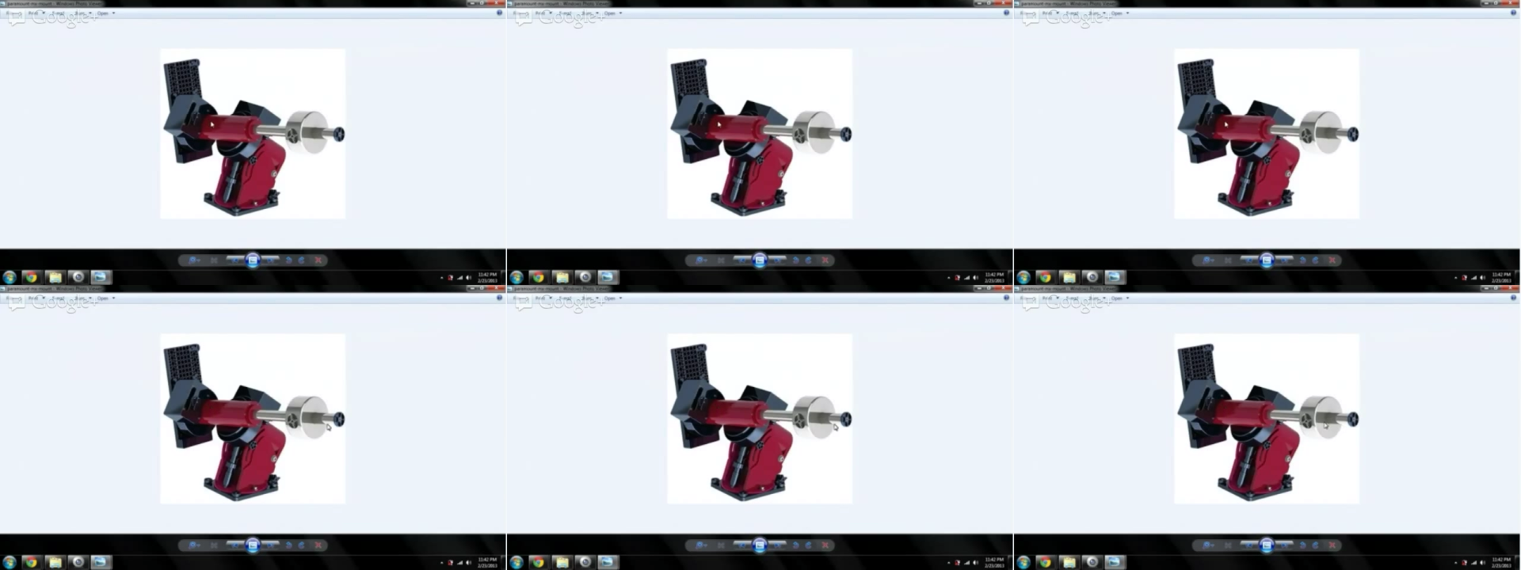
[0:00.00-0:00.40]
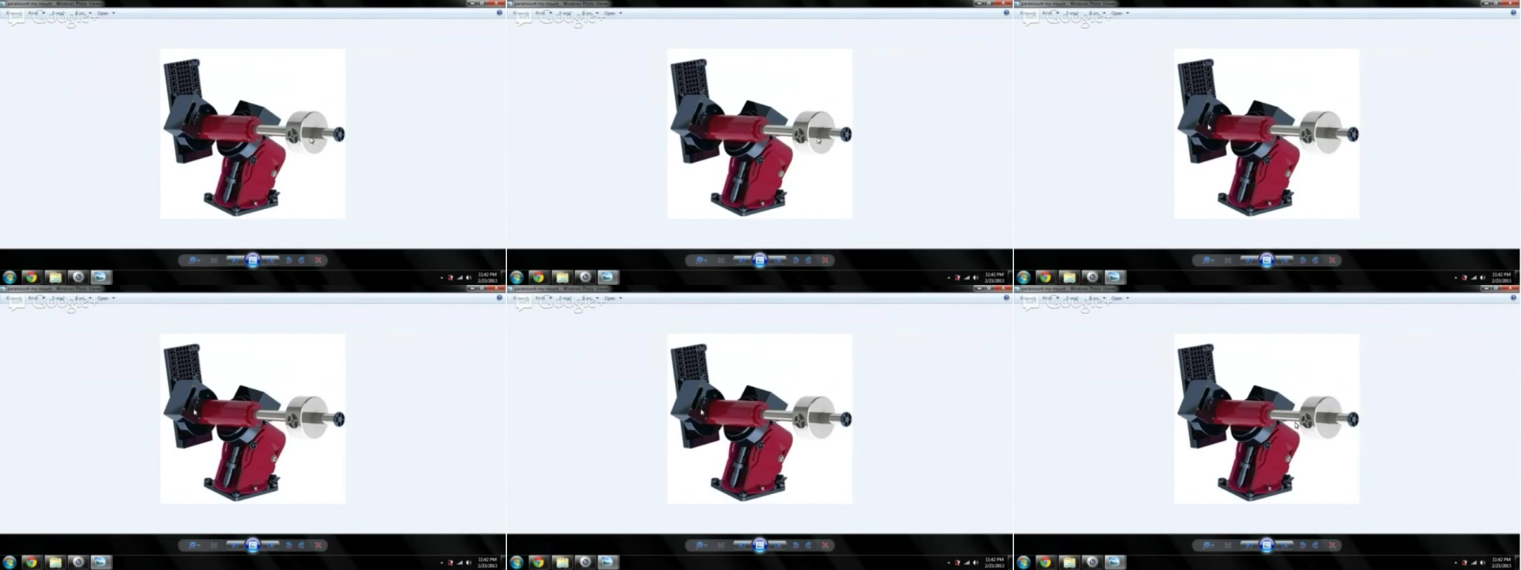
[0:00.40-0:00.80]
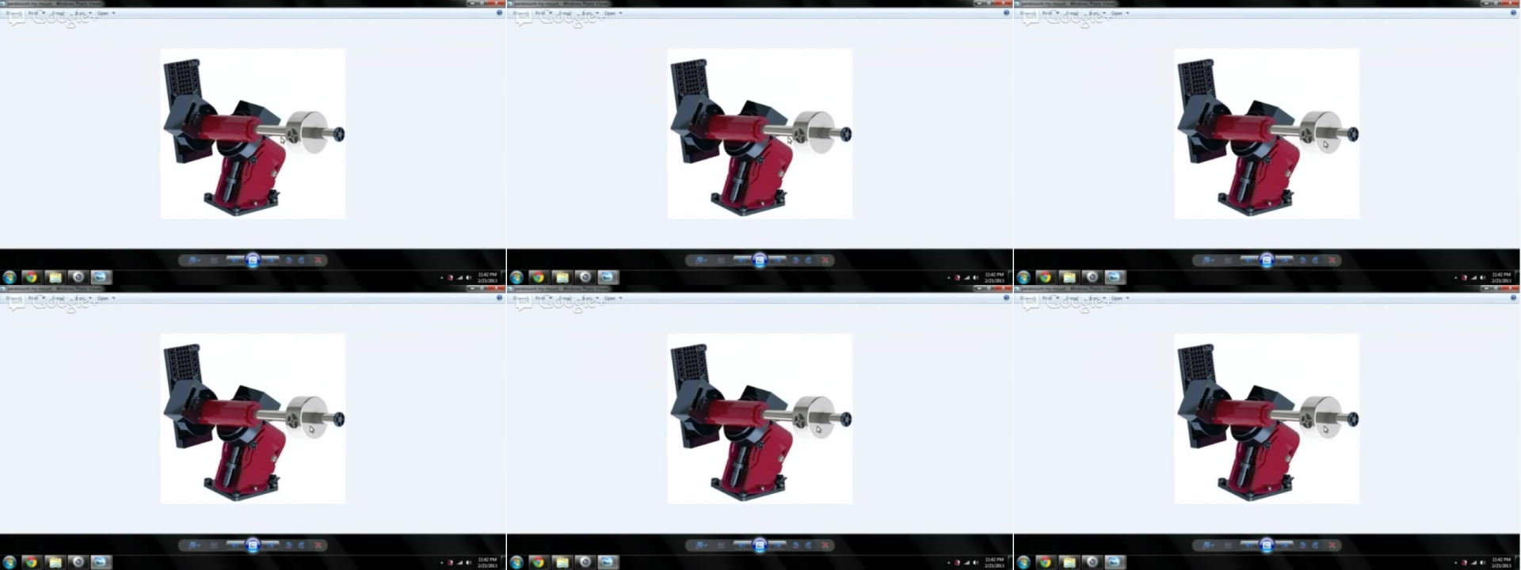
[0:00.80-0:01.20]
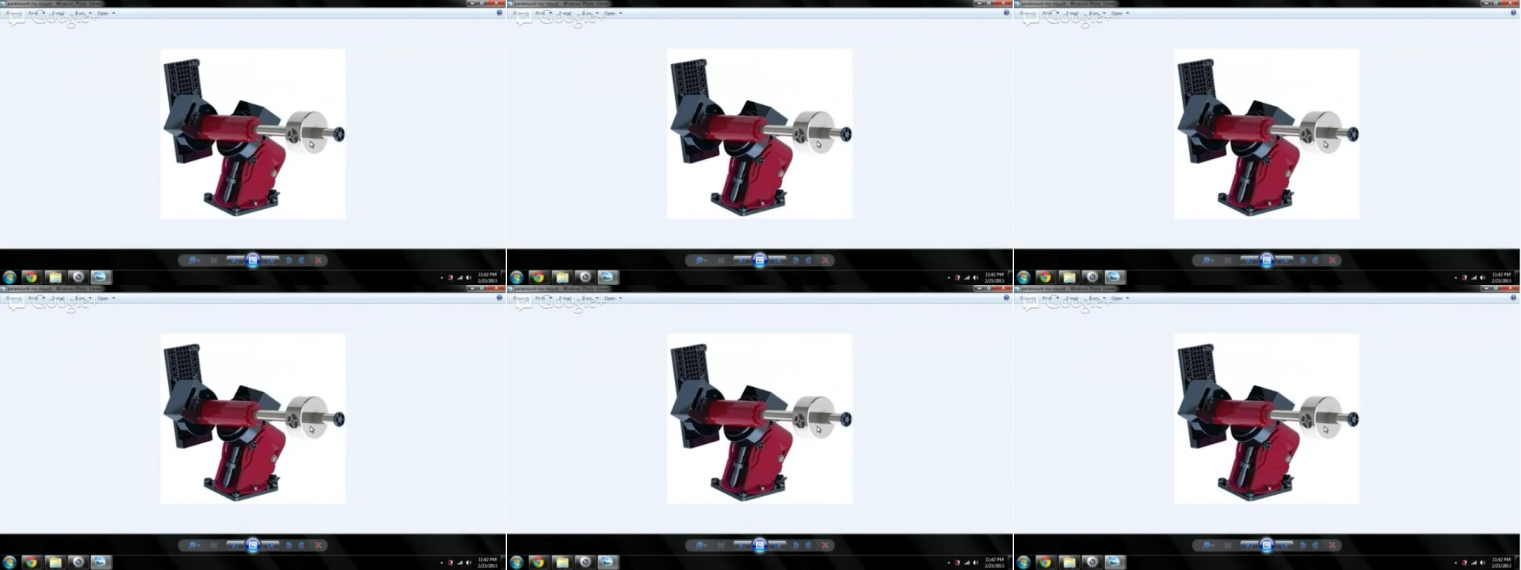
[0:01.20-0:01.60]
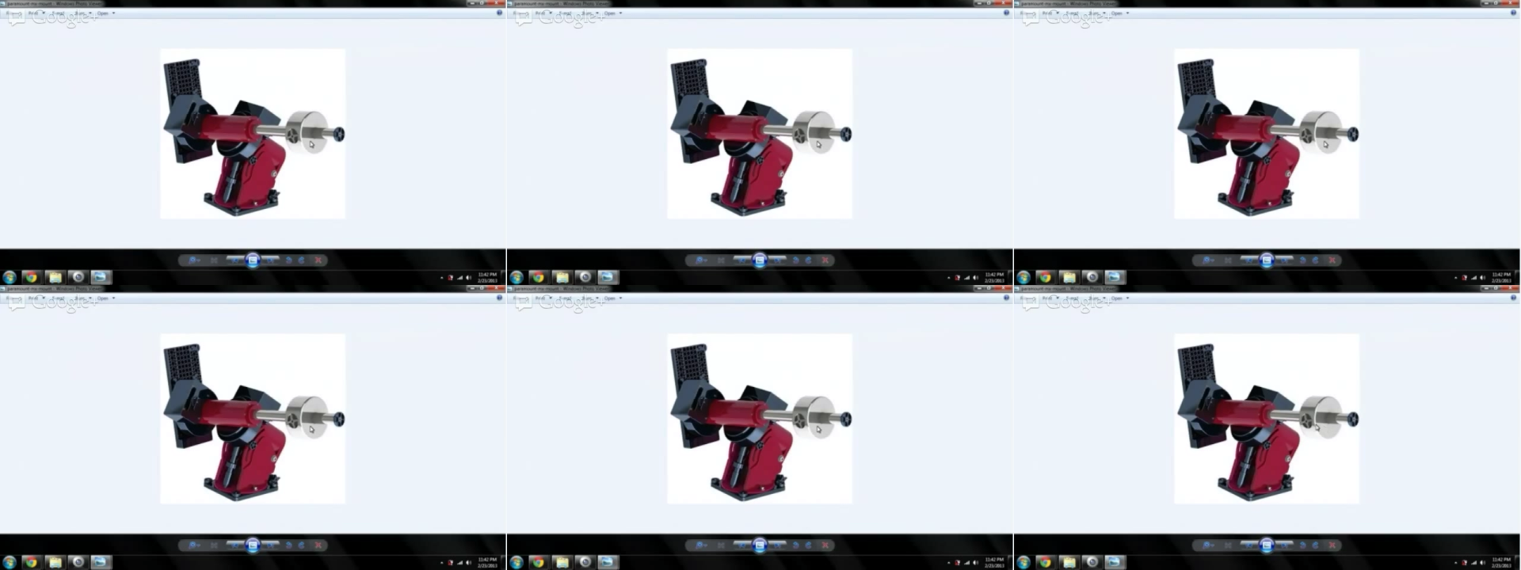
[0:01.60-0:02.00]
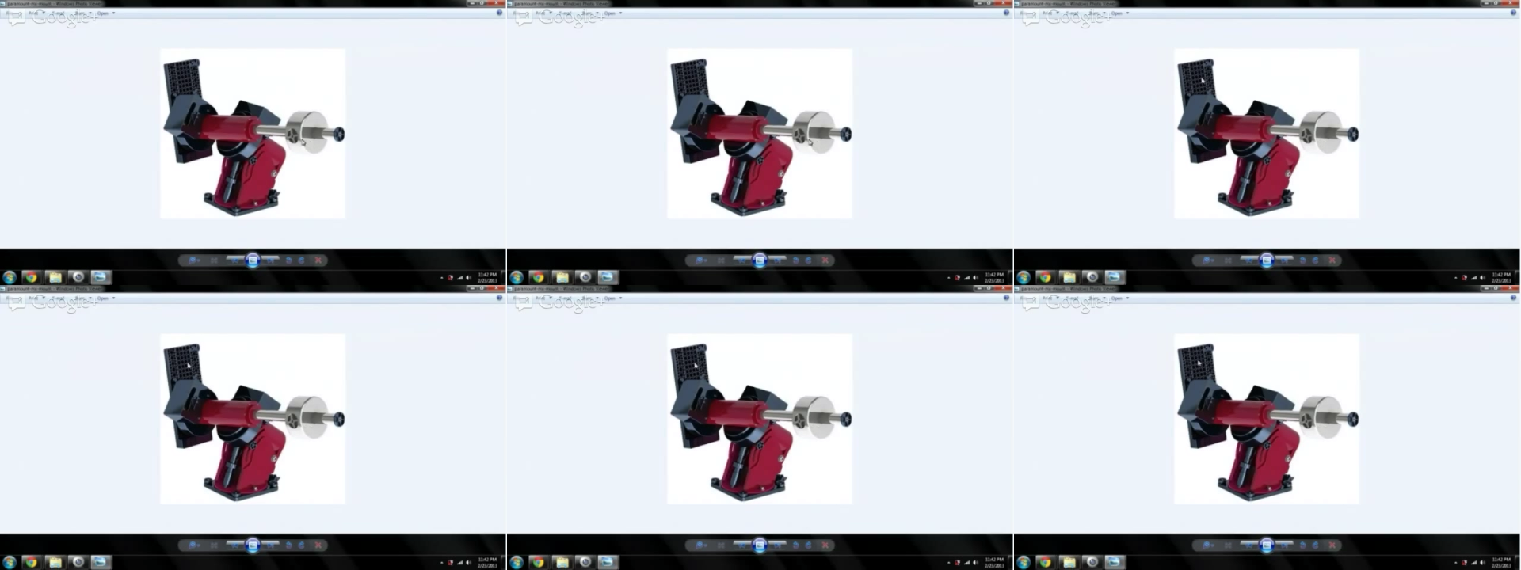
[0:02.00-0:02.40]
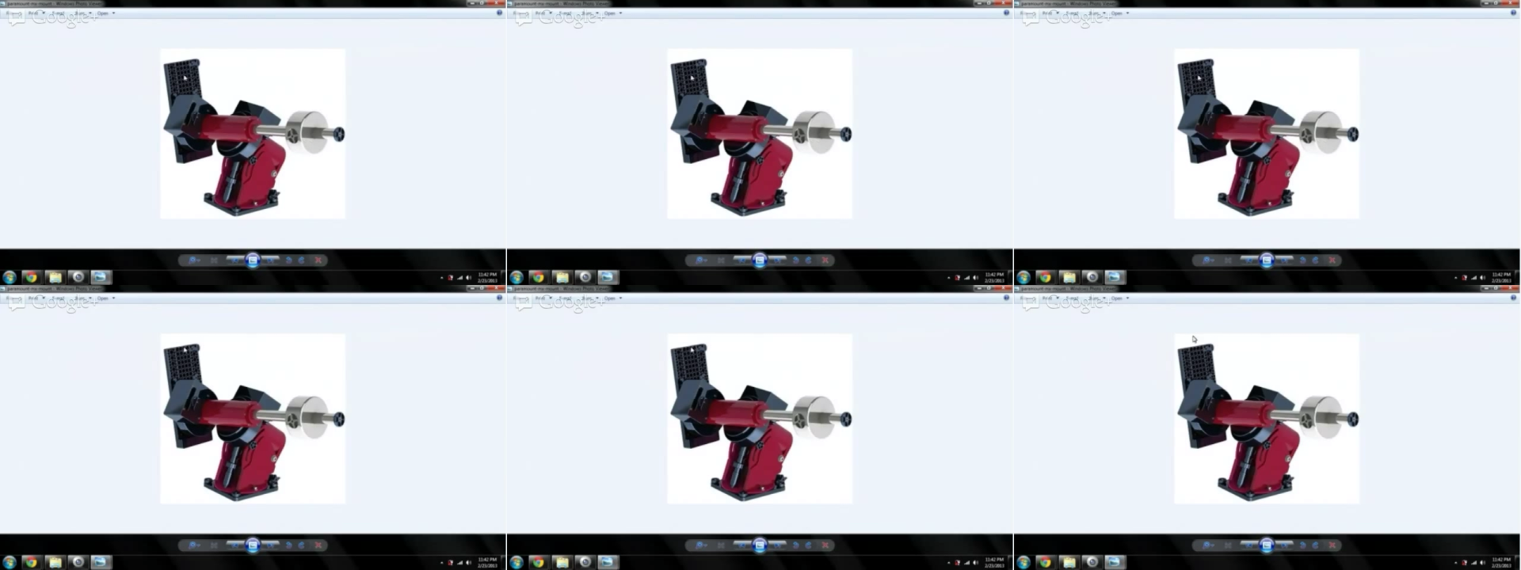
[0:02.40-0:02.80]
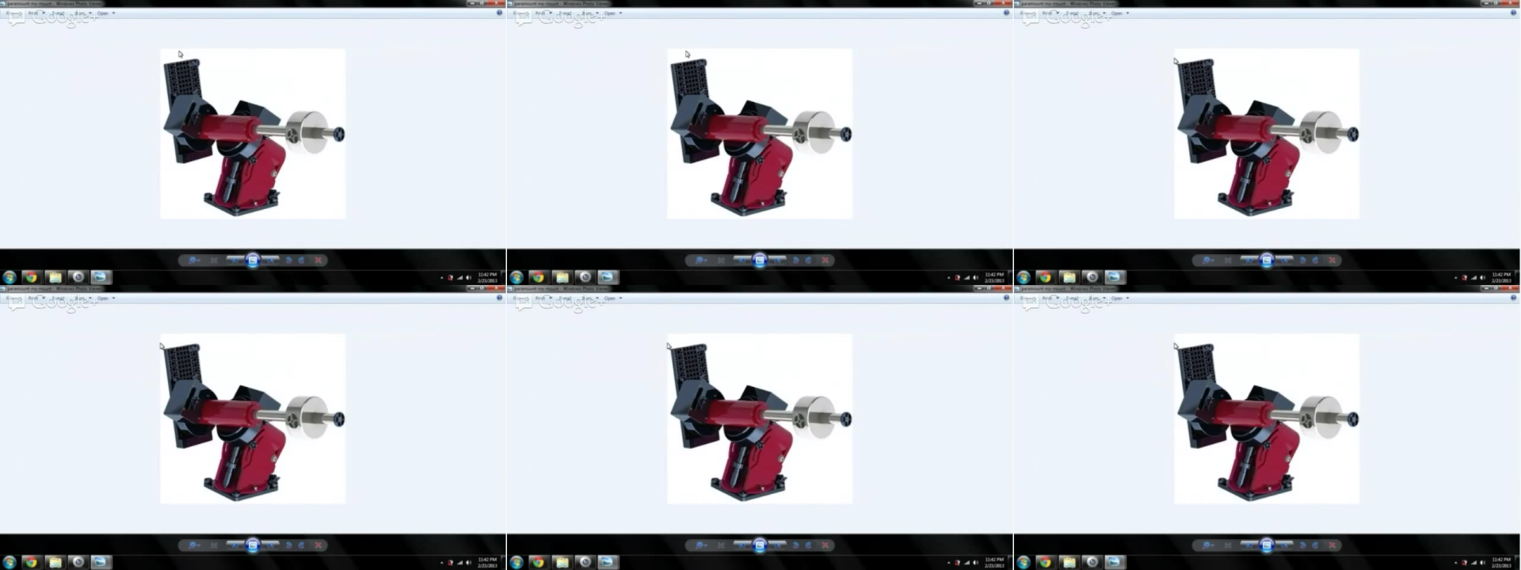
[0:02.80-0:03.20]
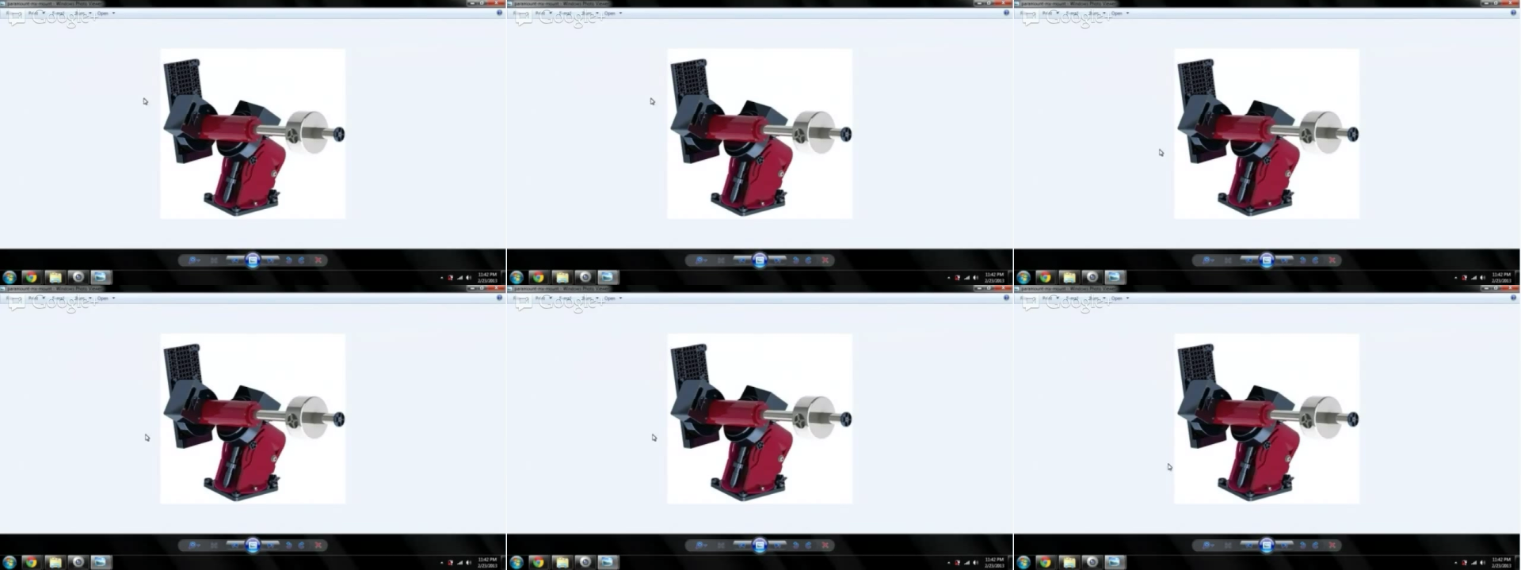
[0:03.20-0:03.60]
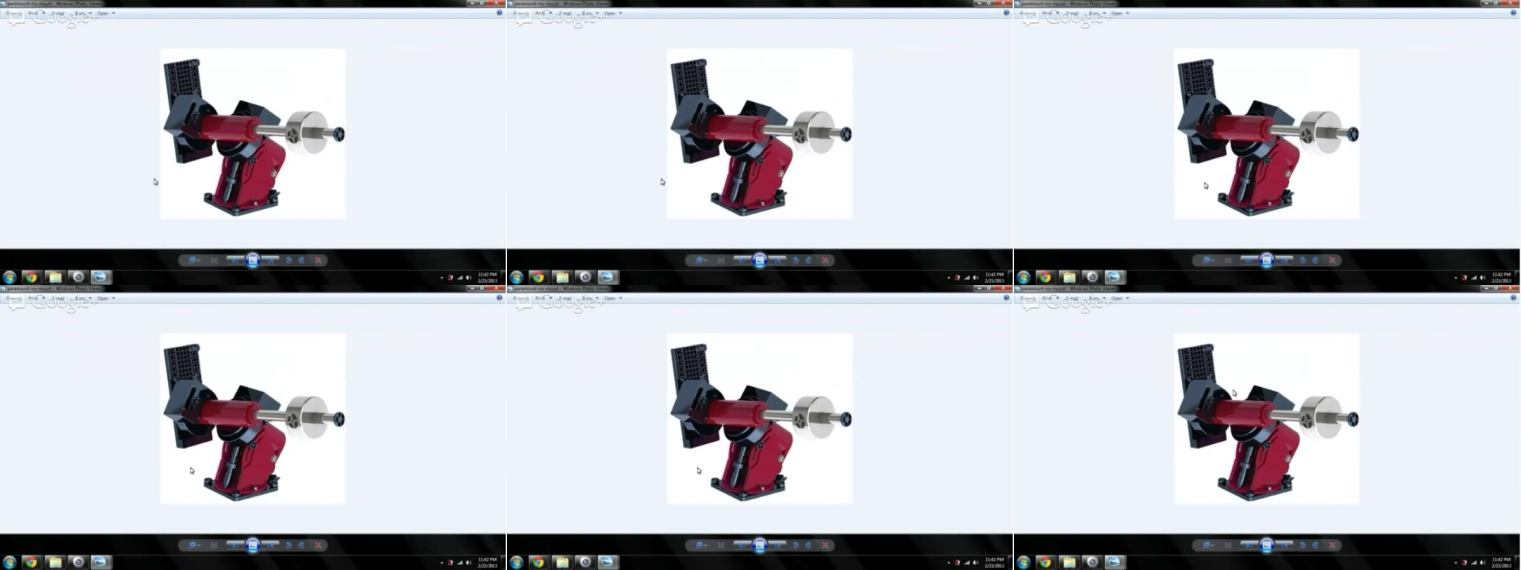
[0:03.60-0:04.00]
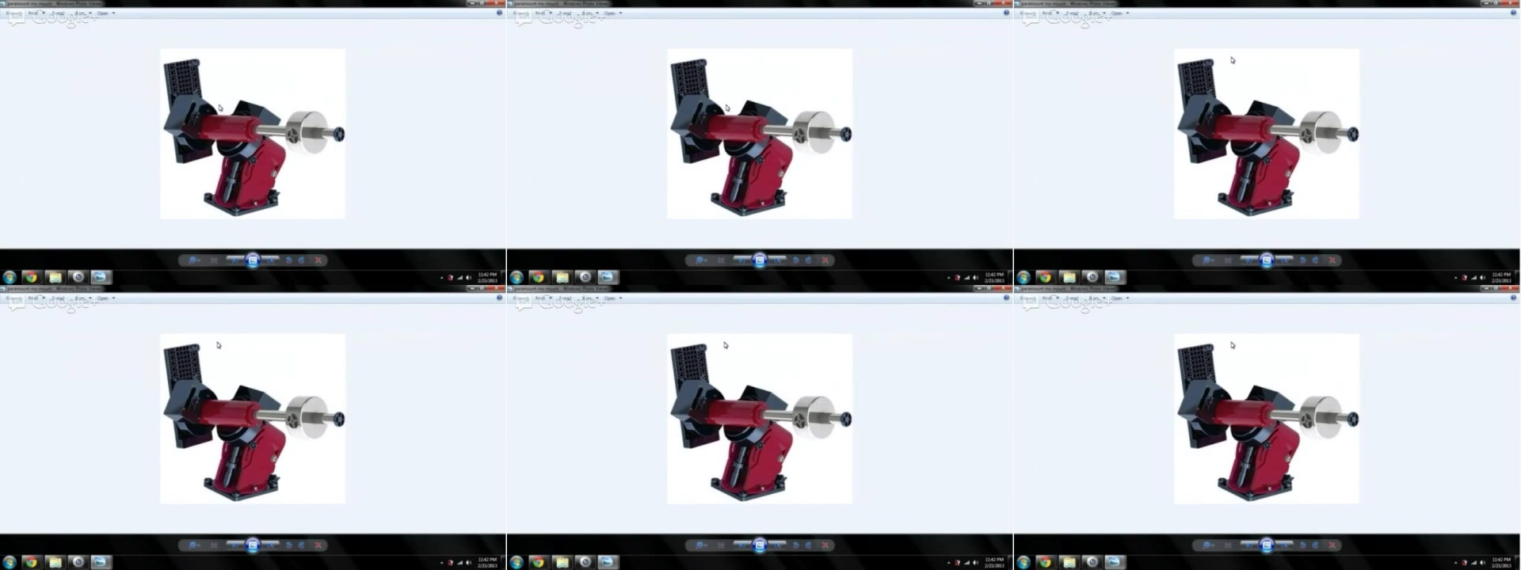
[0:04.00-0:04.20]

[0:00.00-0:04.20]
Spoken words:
(no speaker visible)